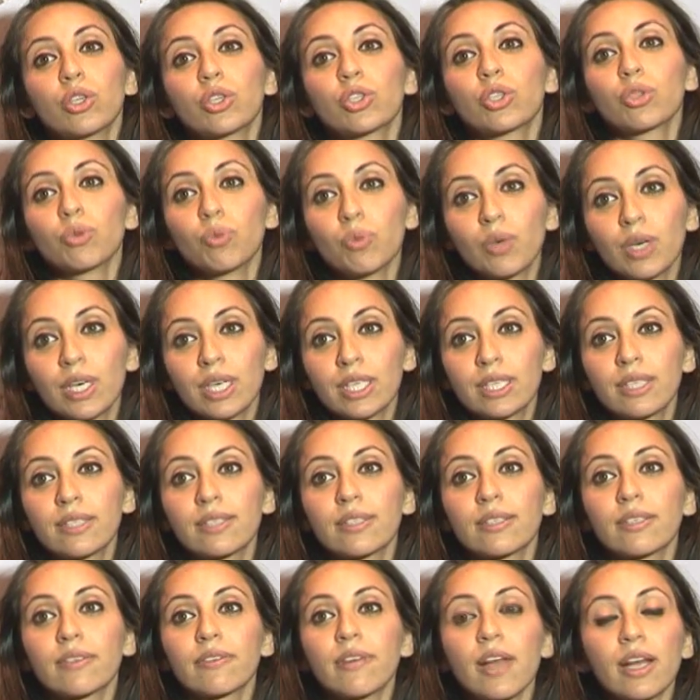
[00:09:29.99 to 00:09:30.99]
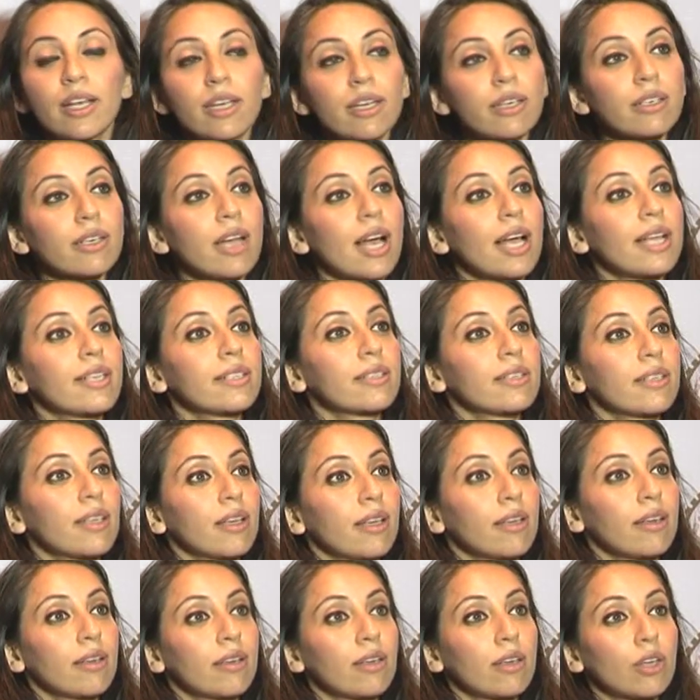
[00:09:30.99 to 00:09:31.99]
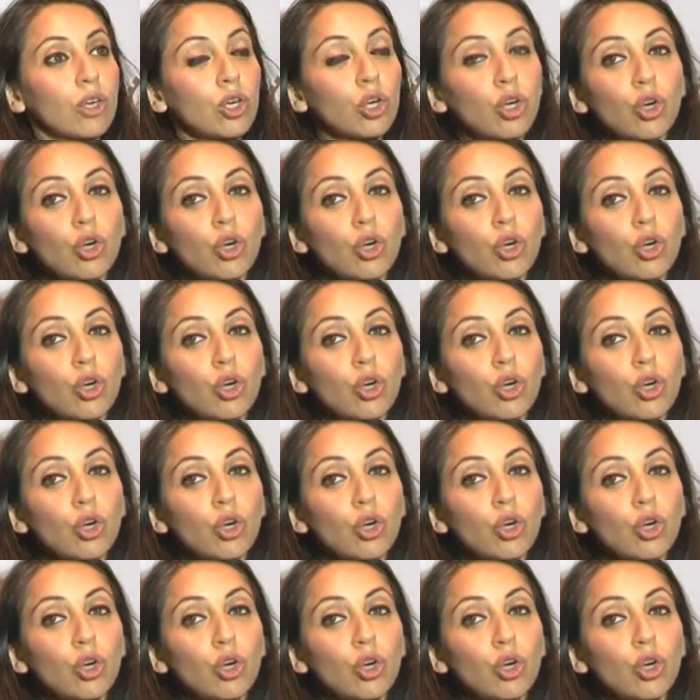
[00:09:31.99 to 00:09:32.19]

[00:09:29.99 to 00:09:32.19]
towards recognizing